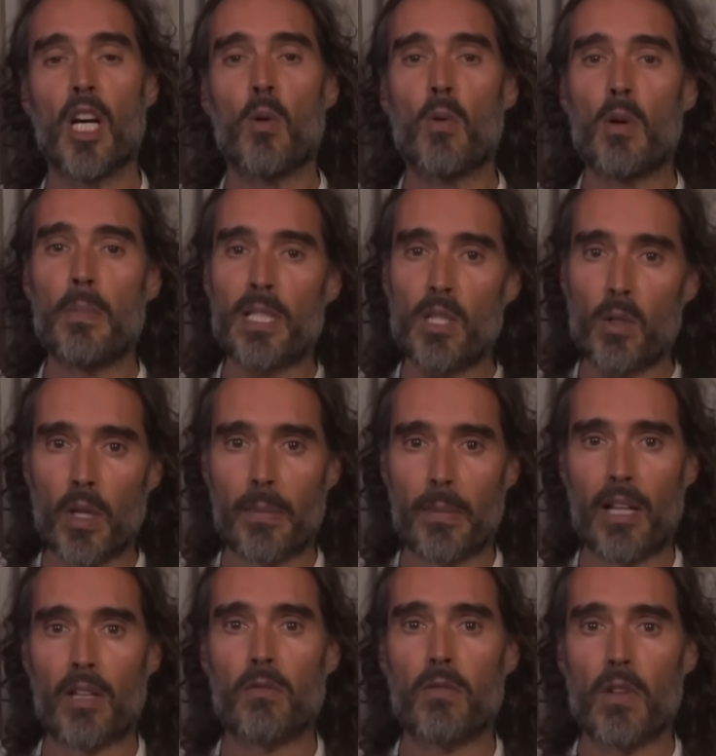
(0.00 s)
We'll be talking
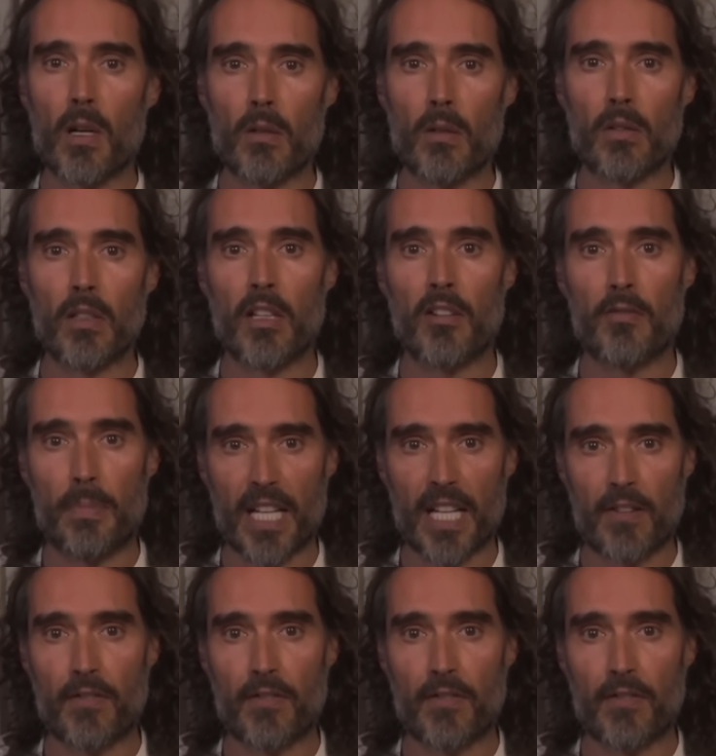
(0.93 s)
about the role of Big